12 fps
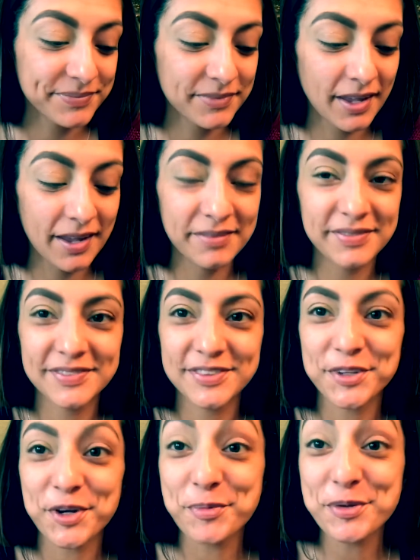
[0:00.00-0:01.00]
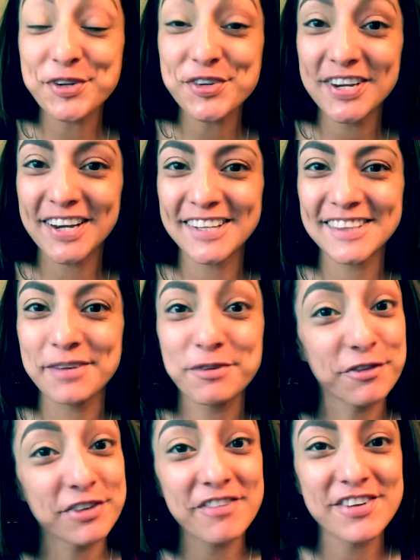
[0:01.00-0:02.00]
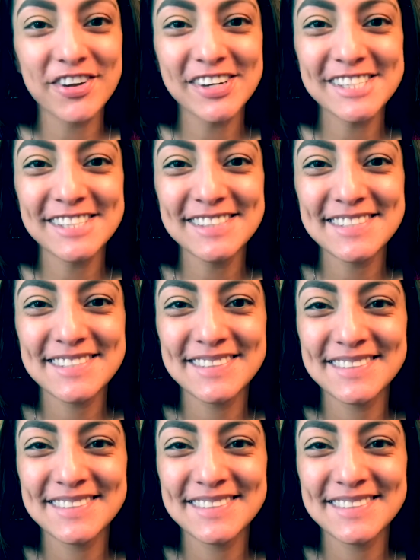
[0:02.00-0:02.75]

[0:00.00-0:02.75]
Okay, I hope you enjoyed it. Let me know if you have any questions.